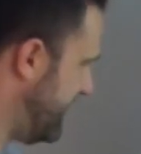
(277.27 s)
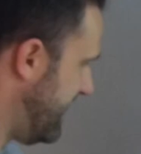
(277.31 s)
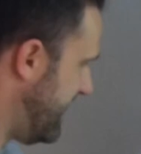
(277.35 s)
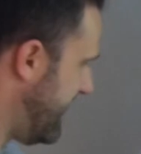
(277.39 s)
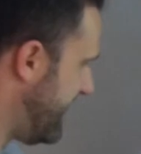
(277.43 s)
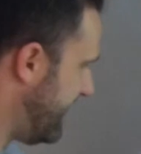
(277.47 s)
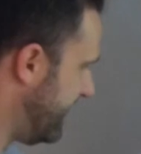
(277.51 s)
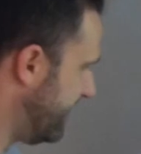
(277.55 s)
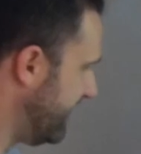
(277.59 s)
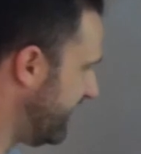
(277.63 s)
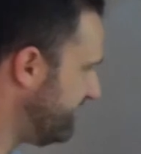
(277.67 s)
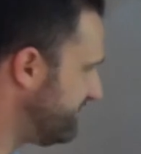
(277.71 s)

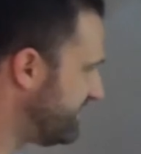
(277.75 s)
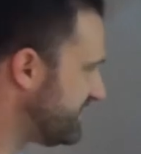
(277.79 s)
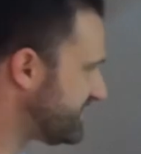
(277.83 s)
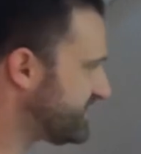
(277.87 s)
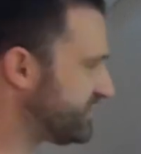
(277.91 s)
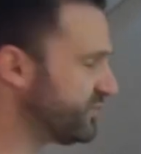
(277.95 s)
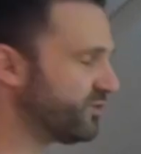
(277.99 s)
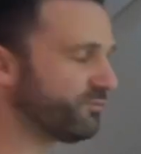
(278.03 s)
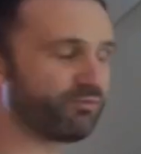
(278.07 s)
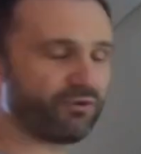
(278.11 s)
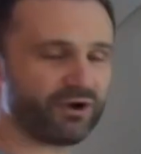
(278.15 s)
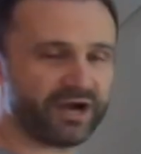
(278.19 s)
And I love this
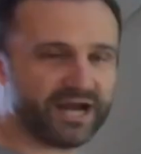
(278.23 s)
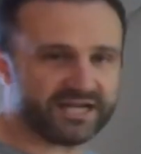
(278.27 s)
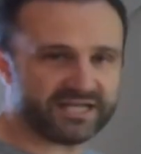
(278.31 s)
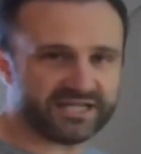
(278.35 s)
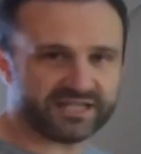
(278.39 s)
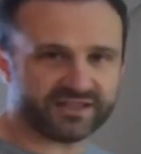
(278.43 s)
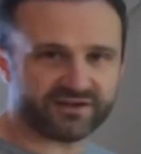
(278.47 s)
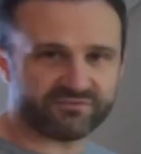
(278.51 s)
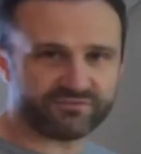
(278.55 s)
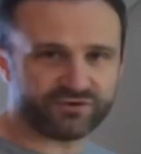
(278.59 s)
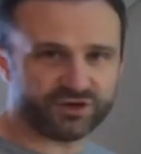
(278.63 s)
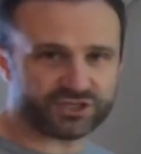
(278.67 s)
new
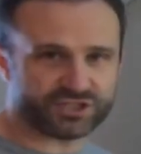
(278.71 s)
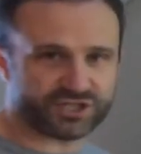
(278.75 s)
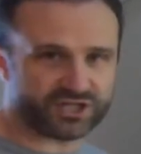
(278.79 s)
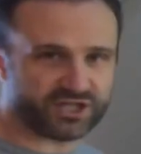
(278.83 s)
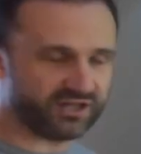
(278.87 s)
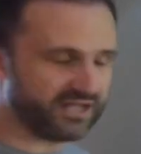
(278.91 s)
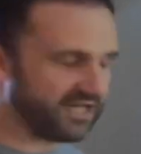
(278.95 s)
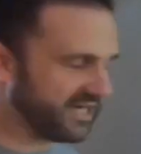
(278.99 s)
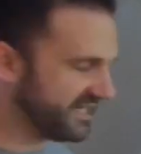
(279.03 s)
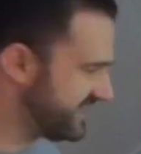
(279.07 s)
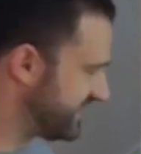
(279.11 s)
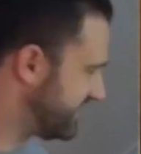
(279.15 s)
branding that Virgin
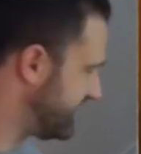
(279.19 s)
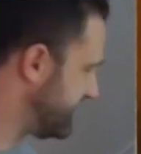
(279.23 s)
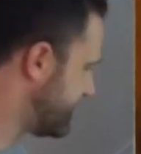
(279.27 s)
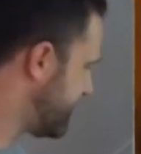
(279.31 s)
Galactic